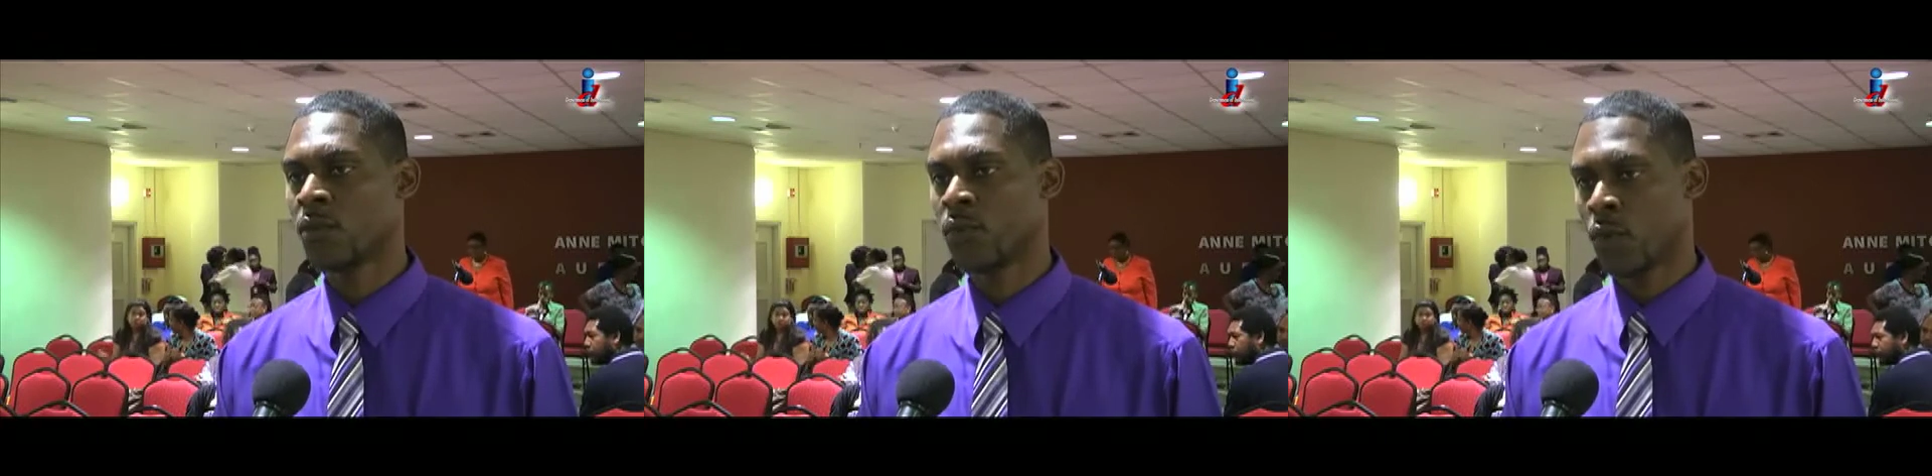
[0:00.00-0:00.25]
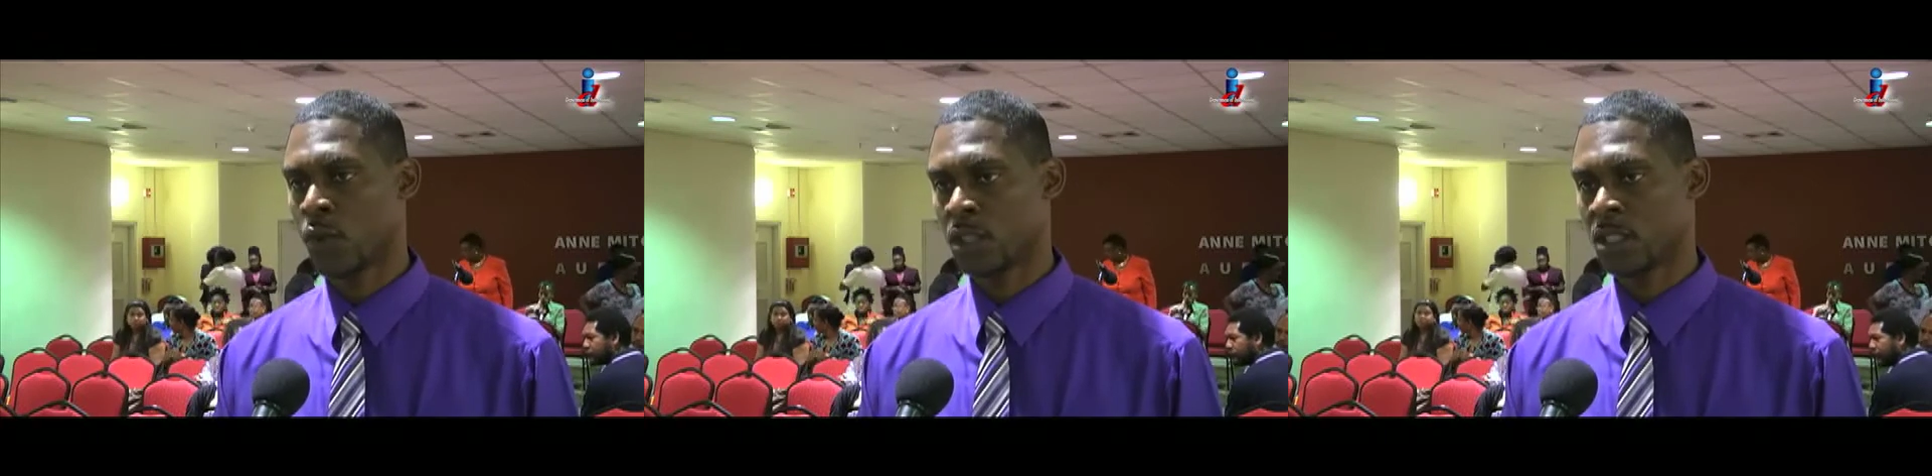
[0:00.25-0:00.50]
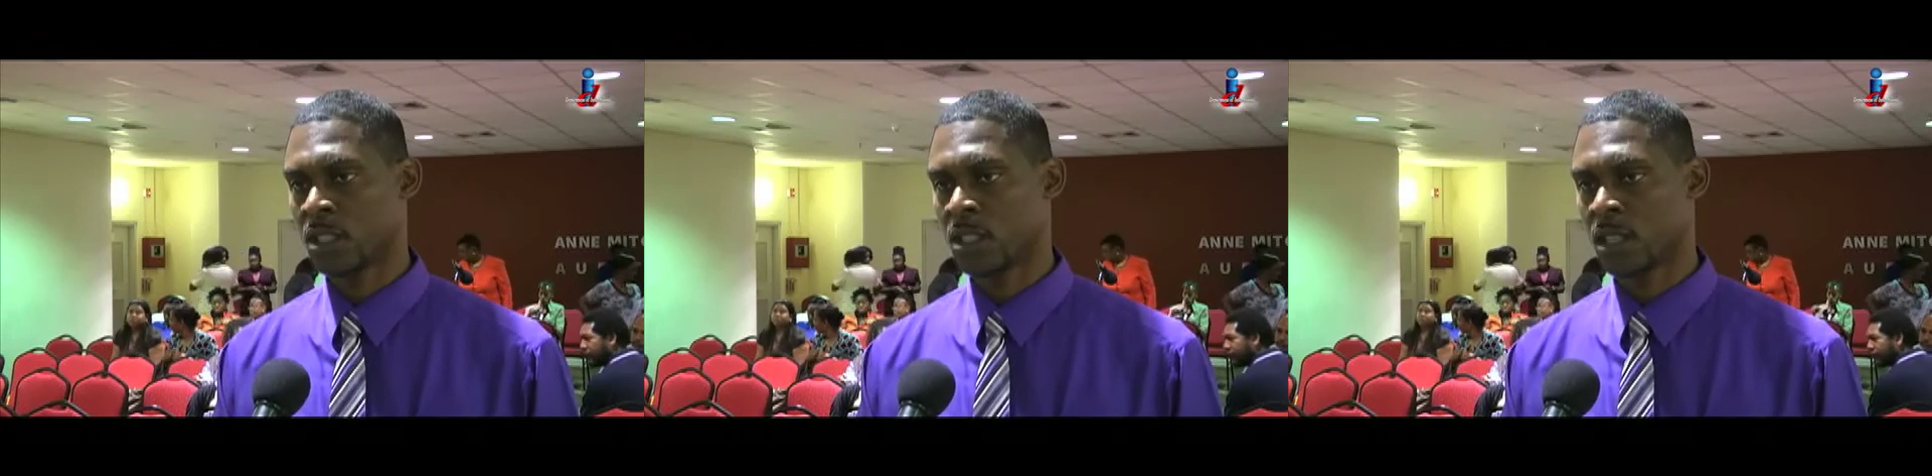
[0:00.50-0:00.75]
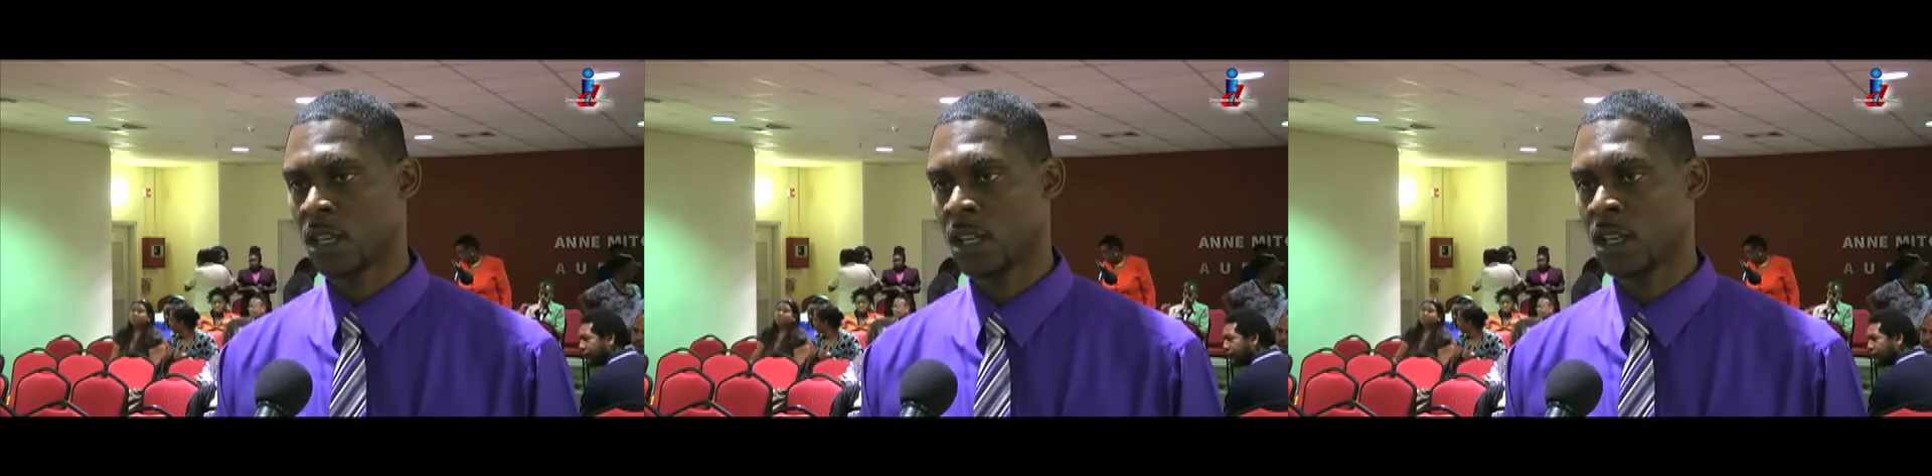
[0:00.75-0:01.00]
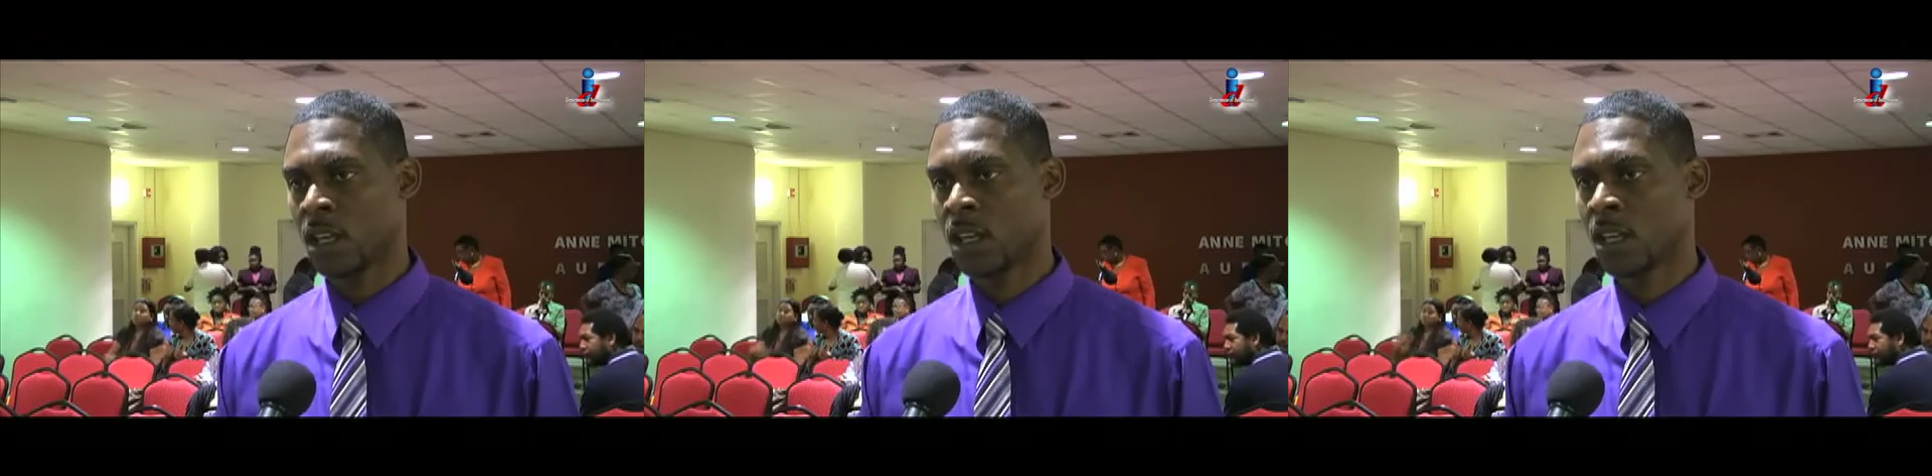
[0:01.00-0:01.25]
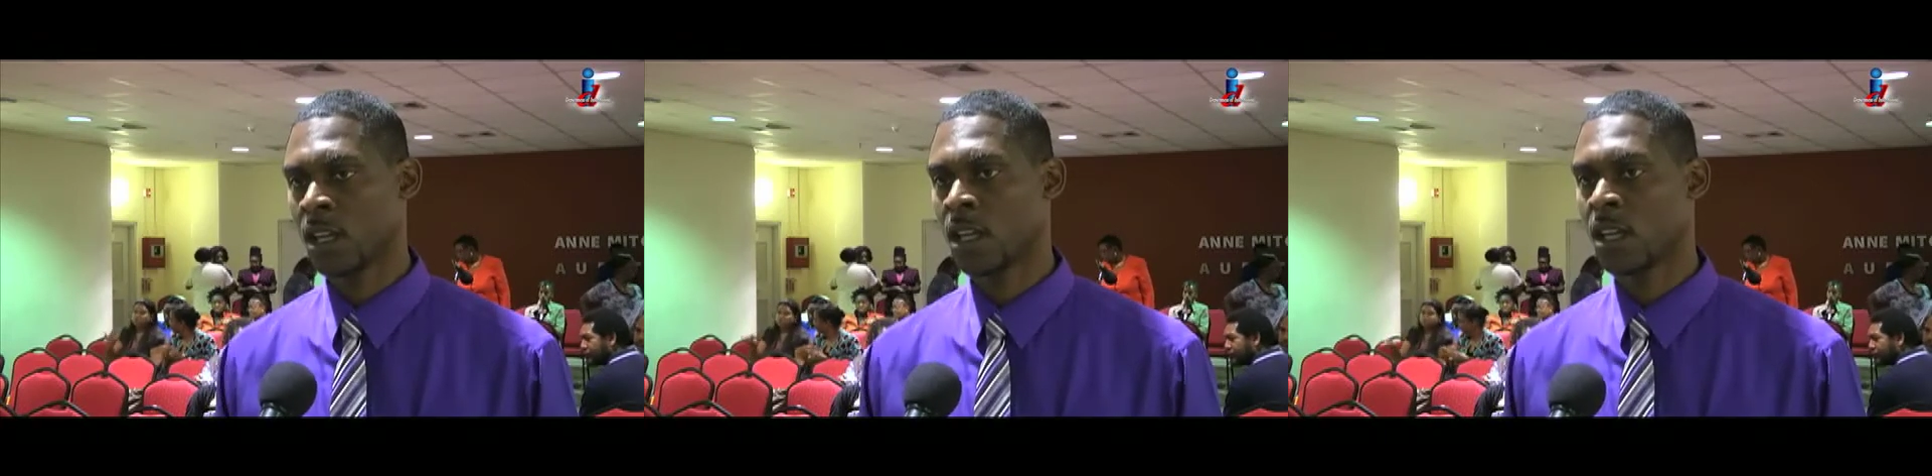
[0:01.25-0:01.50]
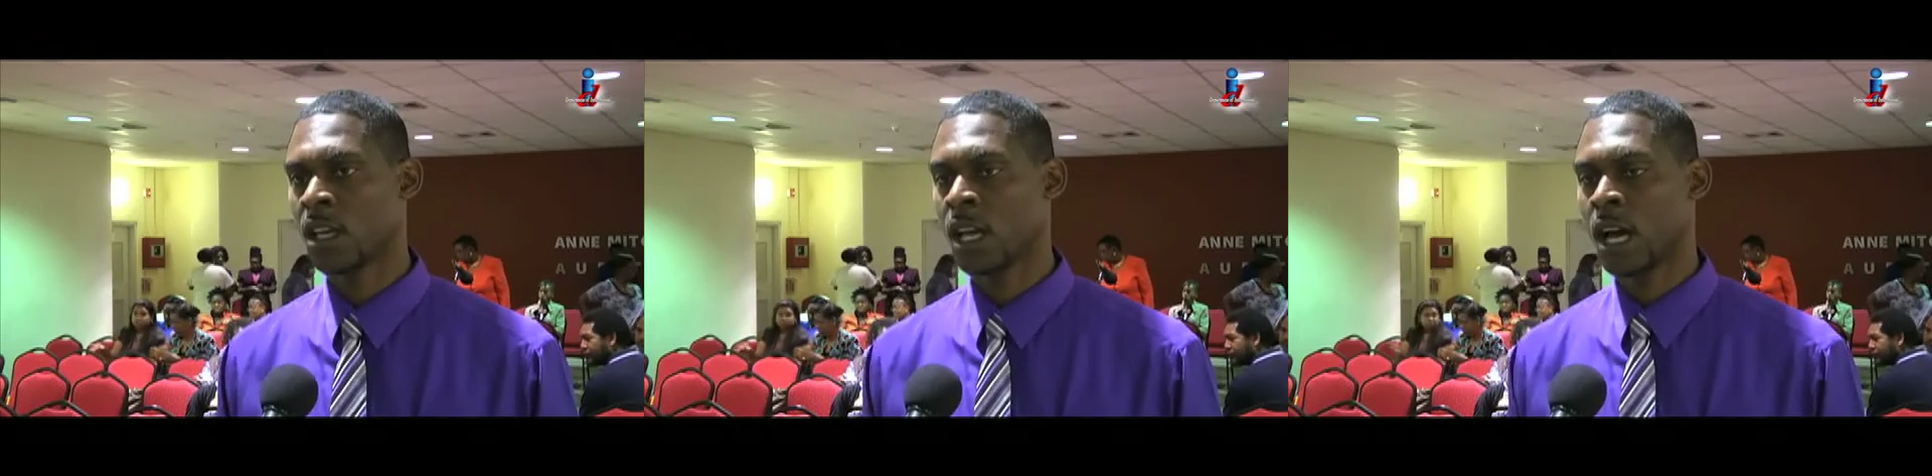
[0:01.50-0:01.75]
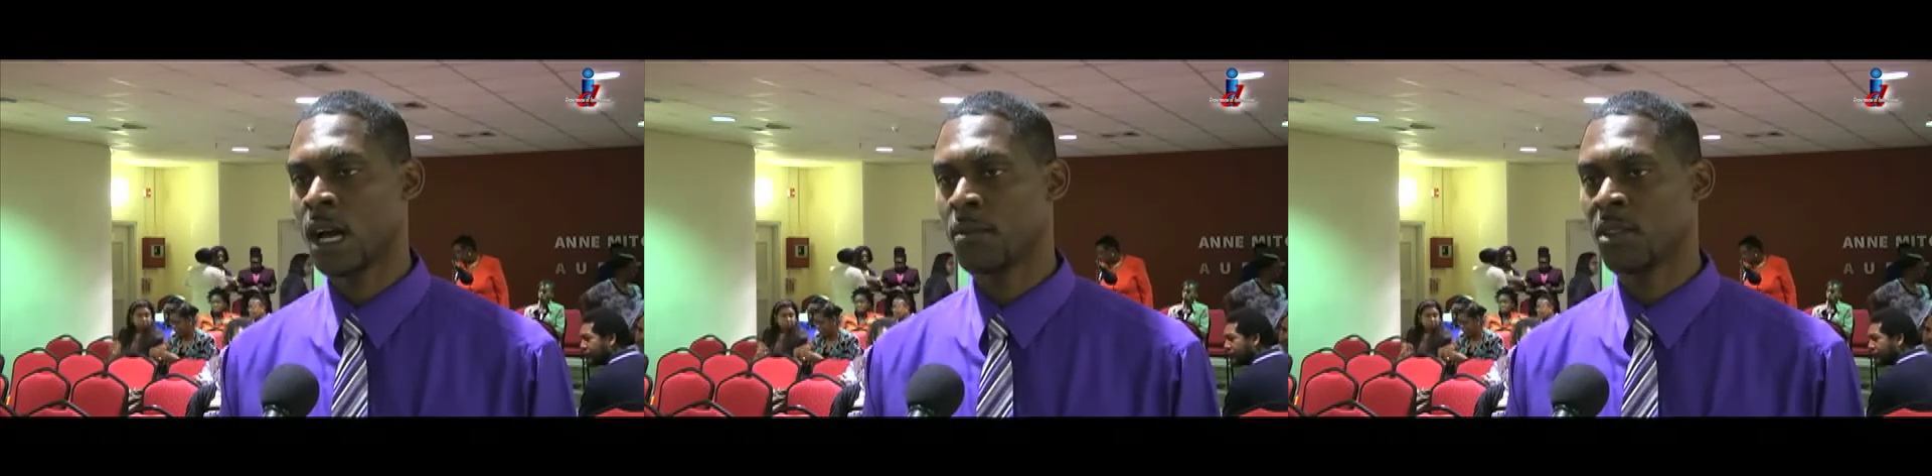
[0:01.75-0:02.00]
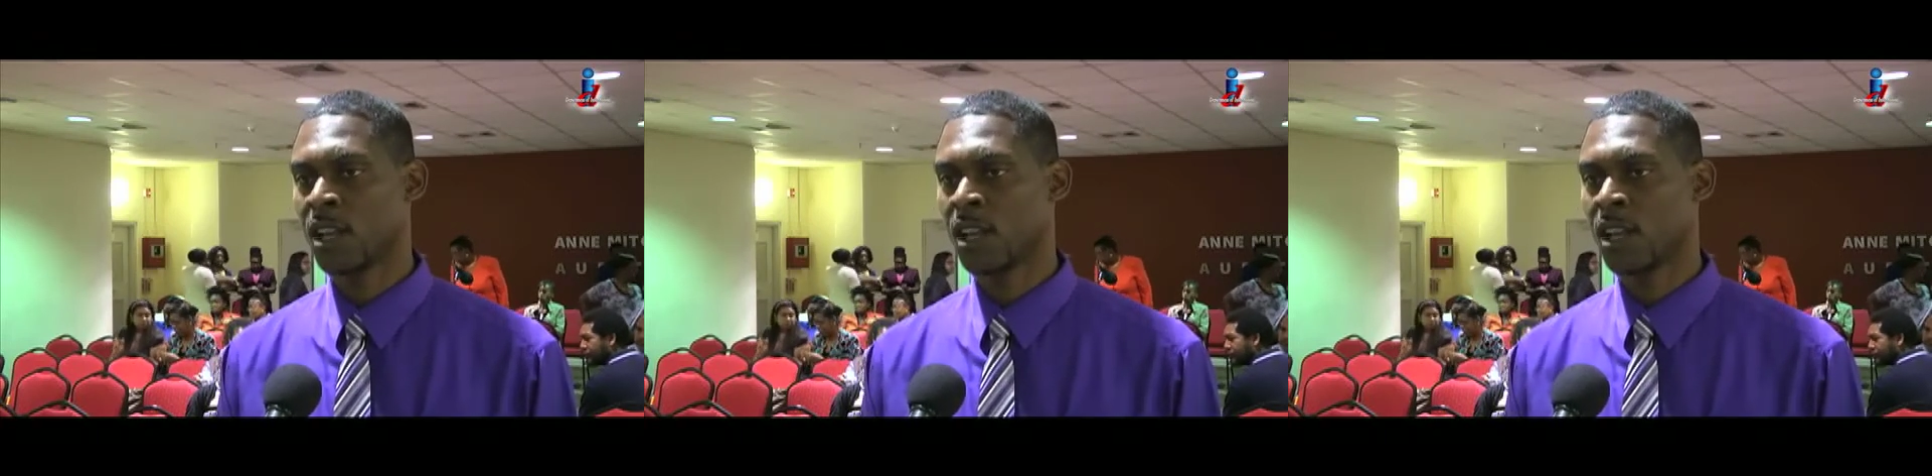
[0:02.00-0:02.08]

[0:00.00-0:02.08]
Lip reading: force in the